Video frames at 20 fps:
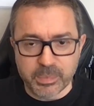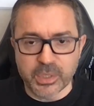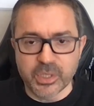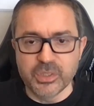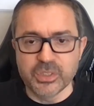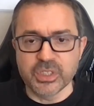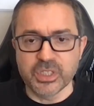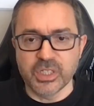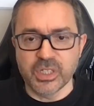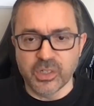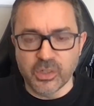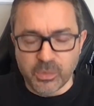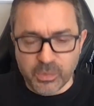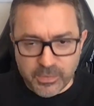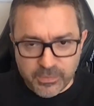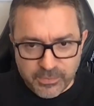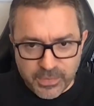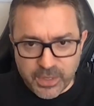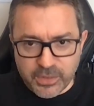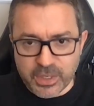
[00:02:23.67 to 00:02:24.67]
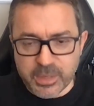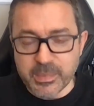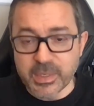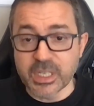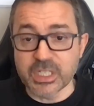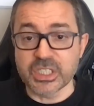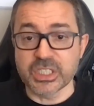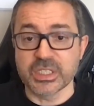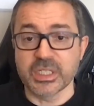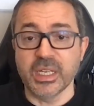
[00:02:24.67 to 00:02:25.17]
Protocol were very
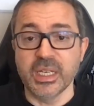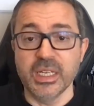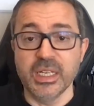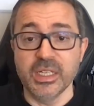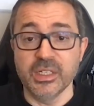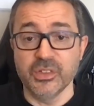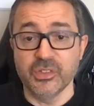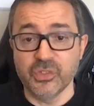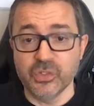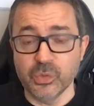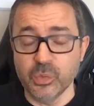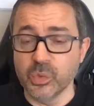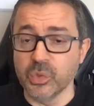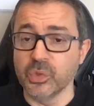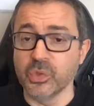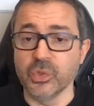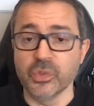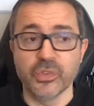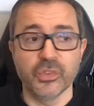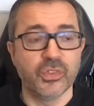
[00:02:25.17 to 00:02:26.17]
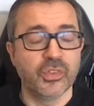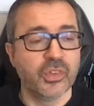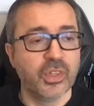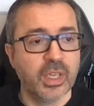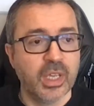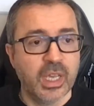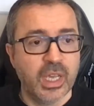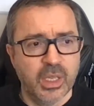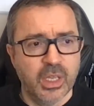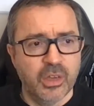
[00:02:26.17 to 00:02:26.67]
much tailored towards